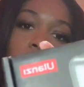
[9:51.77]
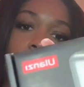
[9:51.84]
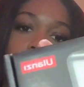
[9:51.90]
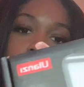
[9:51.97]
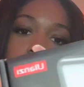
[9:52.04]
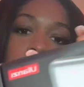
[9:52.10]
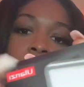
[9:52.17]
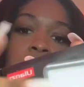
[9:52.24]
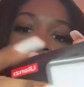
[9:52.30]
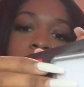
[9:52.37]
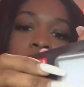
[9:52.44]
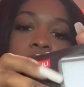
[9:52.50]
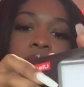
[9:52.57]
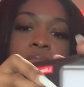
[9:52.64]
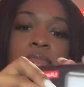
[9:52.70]
On top of the
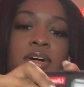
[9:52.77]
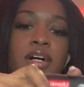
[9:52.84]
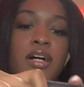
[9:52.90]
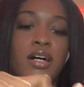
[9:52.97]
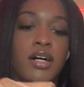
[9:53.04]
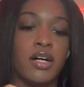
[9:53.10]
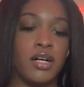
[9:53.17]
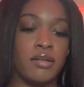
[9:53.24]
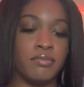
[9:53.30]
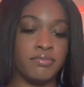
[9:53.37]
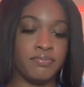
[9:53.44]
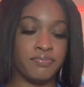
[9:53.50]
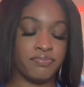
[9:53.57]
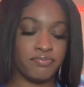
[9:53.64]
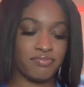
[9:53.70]
camera,
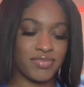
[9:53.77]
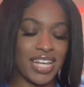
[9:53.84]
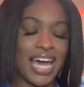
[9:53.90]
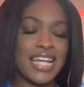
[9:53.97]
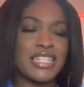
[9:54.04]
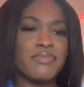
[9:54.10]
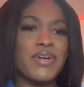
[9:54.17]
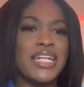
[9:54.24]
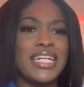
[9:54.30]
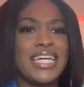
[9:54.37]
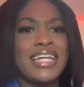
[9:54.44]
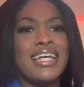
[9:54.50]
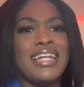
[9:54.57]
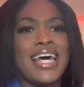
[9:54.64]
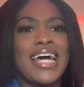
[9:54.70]
I just wanted to
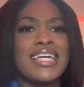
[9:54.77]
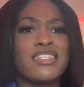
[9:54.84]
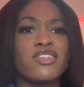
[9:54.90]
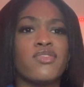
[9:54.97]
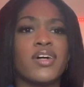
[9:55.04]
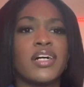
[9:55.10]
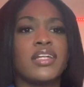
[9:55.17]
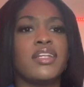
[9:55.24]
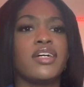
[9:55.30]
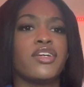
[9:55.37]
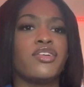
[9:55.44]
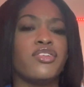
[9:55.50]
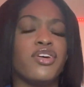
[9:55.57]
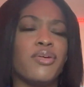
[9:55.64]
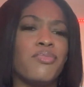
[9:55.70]
get a light so it could
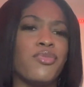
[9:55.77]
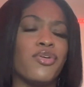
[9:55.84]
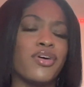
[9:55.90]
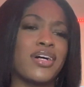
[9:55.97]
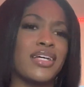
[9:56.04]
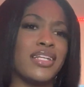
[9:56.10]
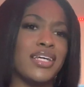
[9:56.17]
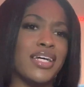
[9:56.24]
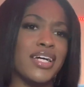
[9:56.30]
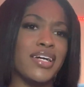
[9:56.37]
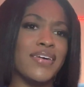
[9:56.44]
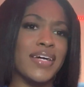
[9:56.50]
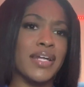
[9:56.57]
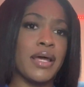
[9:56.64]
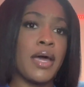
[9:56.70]
look, you know, more
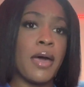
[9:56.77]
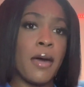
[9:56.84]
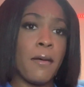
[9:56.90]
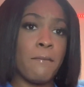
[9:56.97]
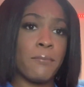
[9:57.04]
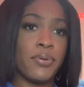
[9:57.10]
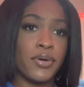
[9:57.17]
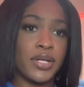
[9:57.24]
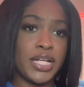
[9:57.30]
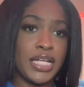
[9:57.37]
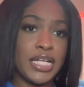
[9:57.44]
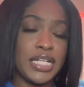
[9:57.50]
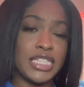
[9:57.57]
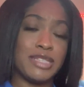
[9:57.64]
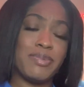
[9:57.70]
clear and
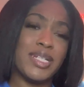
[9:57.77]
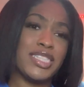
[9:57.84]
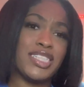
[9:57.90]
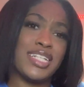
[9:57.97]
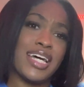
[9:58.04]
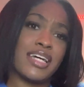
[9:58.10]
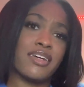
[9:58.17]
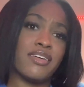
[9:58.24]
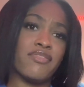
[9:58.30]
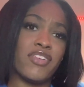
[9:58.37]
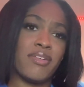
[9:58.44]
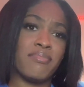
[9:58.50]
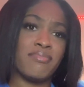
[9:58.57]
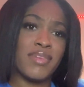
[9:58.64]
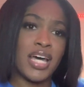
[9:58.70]
pretty, especially like if
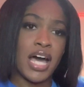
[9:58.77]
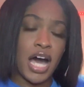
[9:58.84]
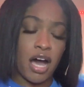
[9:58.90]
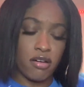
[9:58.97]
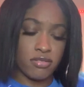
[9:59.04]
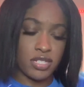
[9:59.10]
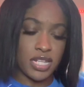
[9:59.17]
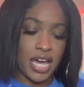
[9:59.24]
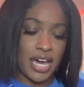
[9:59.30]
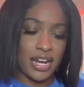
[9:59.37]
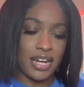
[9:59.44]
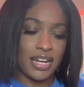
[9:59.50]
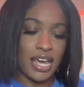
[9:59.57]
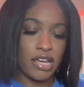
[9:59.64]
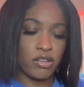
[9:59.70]
I'm outside
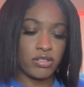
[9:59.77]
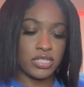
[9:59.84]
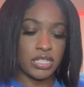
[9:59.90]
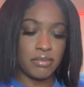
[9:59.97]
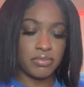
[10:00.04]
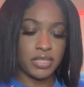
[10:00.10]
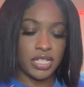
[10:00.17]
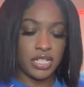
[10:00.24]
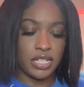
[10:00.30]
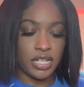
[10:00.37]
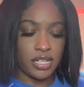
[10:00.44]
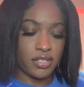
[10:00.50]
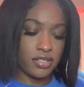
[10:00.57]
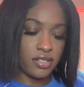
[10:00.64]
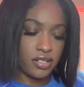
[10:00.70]
at night or something,
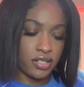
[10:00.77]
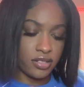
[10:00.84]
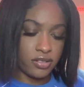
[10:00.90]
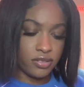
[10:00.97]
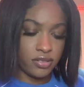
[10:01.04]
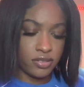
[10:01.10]
like, you know.